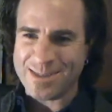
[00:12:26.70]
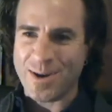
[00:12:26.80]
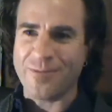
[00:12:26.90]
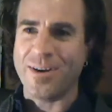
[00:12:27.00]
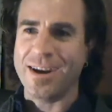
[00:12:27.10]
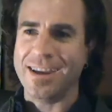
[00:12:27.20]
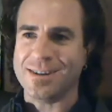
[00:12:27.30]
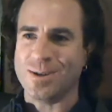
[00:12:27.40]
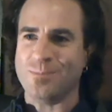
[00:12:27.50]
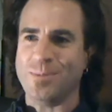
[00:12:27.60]
very funny
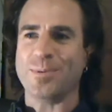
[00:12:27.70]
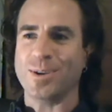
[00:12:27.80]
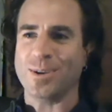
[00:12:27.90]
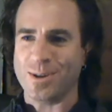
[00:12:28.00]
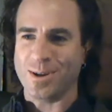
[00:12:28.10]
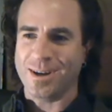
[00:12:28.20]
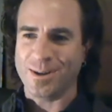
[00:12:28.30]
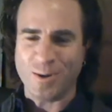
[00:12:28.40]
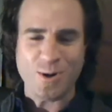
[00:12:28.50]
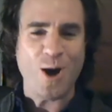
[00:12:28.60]
to people
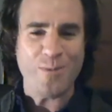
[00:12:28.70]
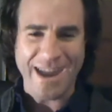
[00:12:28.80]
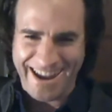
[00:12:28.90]
who know me.